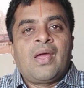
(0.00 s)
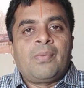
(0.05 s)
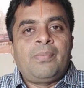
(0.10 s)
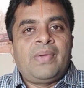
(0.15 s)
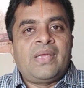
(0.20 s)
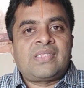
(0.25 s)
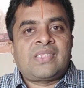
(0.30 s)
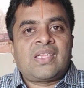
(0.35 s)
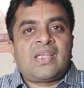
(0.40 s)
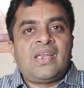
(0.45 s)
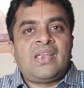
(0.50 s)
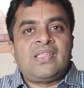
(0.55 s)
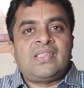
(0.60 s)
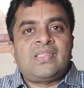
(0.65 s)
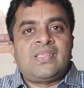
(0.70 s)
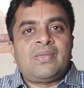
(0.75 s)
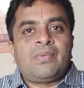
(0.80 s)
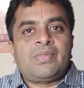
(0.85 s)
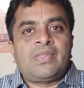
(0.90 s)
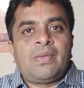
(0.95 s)
Basically,
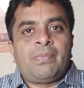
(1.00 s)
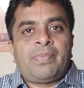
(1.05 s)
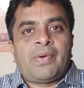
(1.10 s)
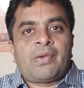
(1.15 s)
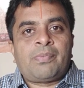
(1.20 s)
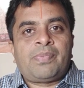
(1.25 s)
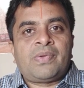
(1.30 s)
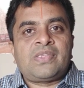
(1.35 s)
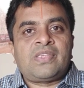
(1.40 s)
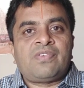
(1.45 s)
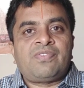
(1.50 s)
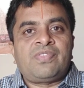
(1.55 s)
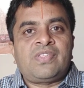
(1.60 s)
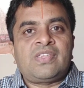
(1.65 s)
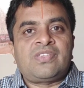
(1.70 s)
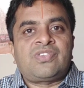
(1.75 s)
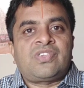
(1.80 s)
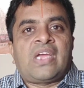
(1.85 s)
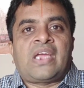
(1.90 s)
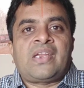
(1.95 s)
the purpose of
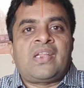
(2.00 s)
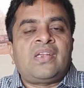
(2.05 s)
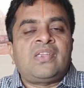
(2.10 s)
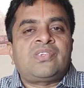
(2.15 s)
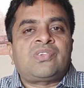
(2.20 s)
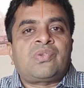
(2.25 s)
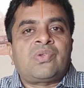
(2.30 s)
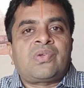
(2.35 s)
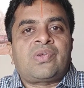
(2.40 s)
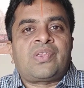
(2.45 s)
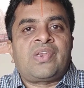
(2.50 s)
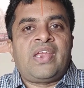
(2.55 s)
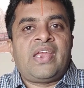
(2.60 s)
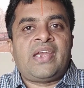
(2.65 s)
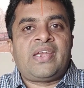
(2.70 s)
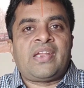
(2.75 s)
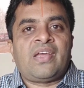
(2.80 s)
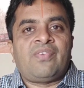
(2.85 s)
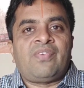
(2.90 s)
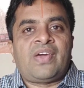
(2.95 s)
this channel is to
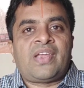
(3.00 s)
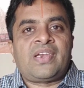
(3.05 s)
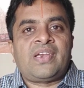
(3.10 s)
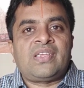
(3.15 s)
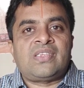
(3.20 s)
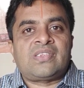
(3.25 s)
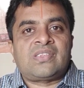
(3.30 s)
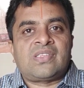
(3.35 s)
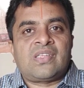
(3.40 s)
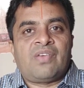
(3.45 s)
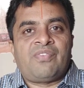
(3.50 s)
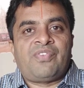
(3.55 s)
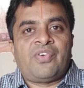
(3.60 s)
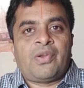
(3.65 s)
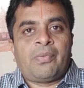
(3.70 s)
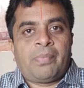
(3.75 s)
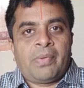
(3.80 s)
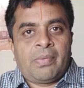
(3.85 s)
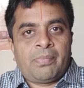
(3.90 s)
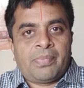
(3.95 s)
create awareness
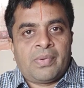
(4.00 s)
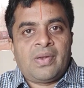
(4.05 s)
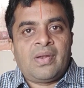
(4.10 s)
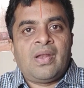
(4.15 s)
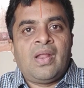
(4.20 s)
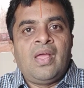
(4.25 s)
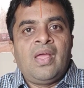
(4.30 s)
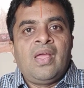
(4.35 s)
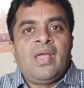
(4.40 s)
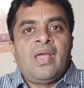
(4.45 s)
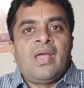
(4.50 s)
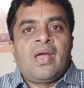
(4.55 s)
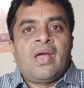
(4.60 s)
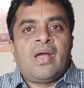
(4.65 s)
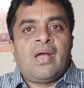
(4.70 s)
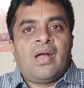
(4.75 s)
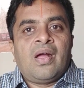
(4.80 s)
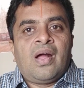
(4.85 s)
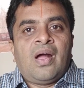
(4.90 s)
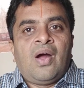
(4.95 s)
for people
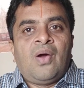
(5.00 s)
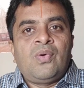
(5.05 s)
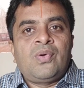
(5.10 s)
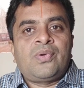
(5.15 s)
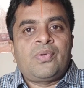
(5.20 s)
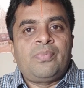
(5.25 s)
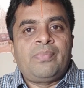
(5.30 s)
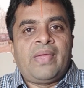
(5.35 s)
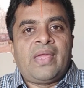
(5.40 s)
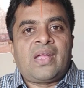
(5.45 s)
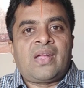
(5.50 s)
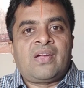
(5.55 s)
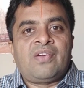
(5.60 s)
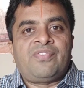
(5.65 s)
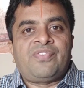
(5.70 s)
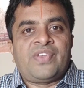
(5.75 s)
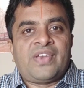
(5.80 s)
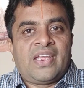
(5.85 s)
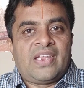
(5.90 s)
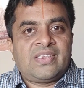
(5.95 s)
how to make
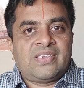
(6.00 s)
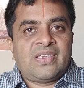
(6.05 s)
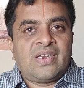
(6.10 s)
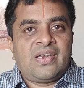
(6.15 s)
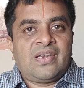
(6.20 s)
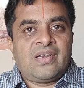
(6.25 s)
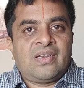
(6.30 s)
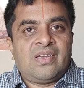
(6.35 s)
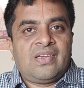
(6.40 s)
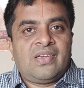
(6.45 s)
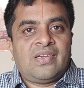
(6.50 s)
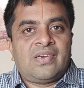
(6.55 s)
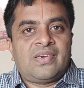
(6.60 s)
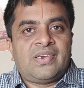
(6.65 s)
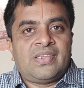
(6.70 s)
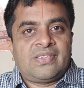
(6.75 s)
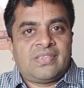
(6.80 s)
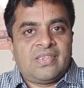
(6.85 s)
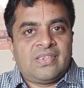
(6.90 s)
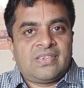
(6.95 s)
financial
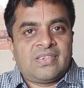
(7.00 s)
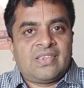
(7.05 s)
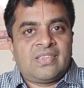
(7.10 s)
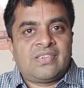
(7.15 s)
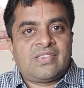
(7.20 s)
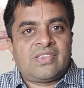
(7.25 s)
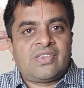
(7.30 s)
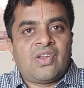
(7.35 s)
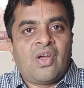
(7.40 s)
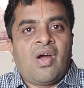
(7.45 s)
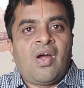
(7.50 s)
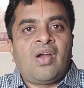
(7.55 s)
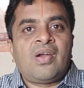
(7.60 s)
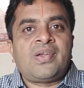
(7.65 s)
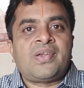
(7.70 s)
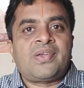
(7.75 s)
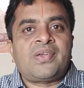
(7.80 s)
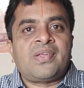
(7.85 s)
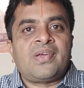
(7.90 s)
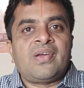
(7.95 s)
decisions,
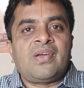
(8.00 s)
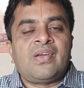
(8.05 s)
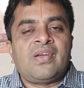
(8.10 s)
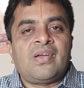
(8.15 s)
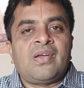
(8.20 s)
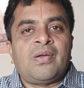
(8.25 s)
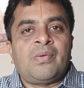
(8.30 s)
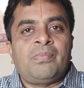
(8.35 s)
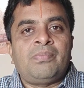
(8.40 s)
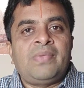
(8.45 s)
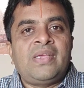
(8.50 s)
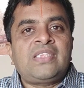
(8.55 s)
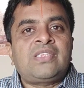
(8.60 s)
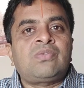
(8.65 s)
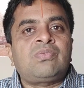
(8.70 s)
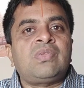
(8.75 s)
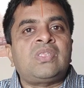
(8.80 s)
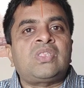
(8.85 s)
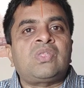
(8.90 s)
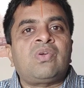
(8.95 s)
not
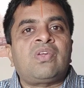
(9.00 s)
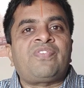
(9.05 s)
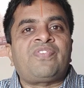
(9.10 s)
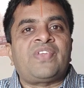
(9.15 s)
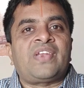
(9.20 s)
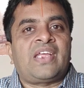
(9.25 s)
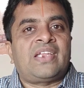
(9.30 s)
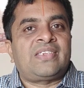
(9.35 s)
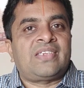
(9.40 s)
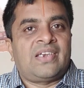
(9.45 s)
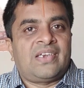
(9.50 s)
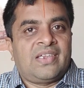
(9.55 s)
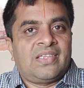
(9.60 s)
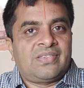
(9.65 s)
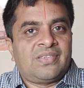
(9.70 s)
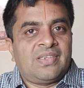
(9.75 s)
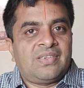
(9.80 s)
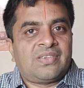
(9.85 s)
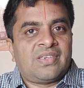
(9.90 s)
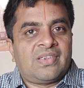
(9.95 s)
mess with your financial
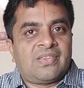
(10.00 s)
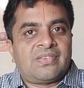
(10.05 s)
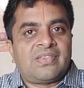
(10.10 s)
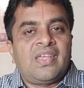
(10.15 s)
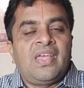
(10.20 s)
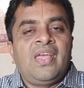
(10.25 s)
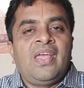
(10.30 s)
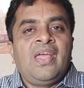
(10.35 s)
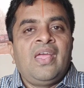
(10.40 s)
decisions.